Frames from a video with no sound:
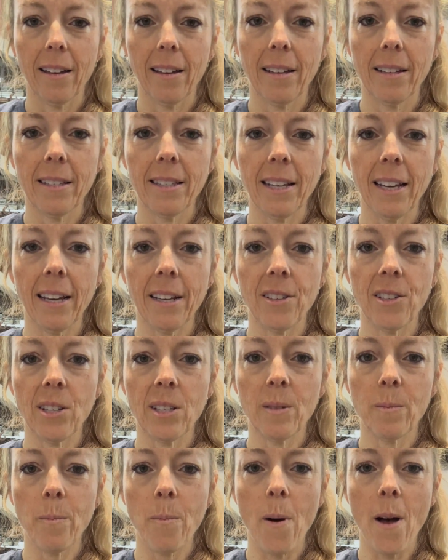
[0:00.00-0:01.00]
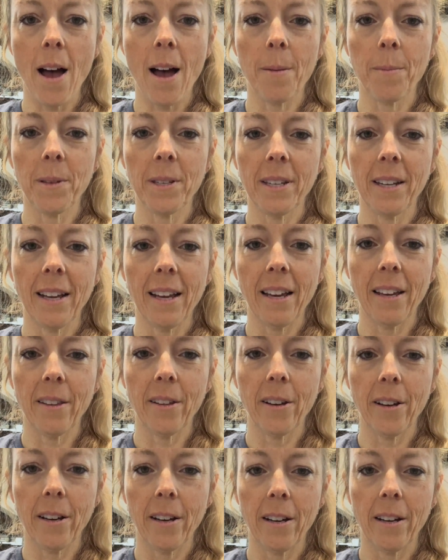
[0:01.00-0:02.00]
see it just pops
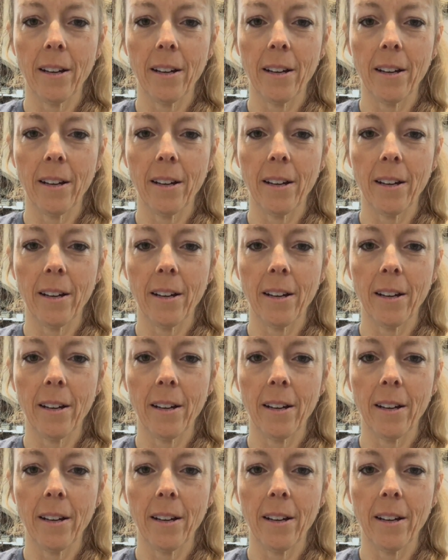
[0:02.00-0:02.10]
together.